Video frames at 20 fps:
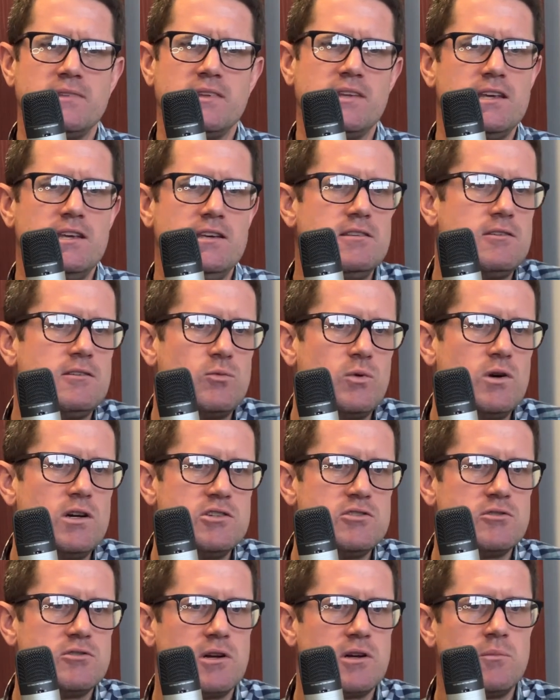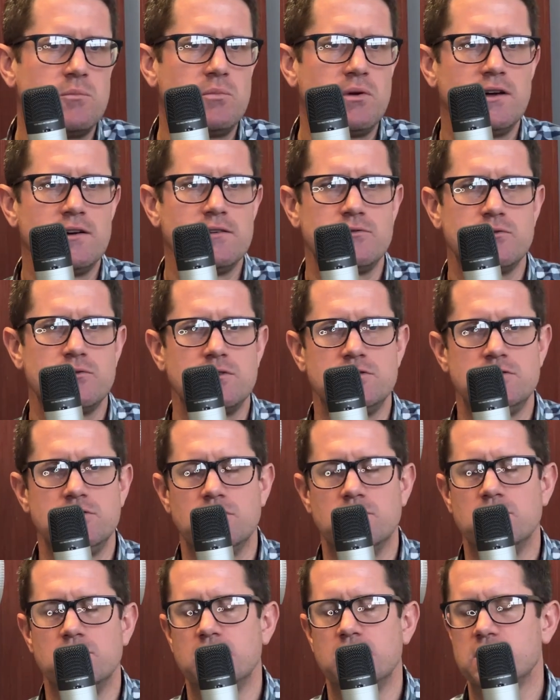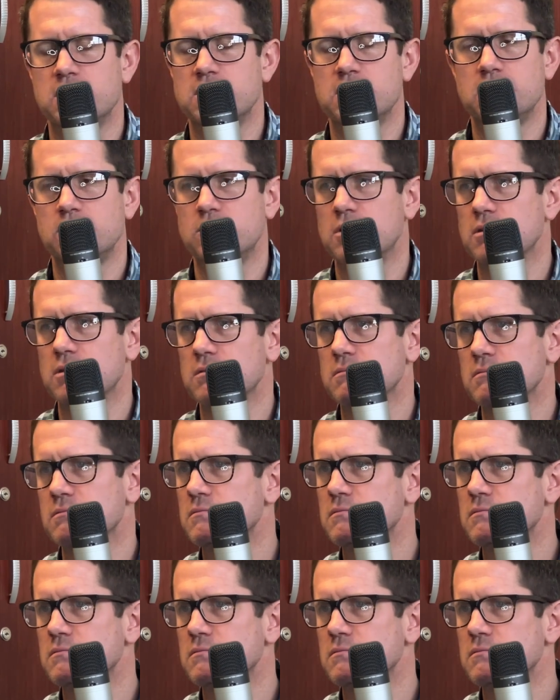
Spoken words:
he said, where should I apply for a job? And I said, well,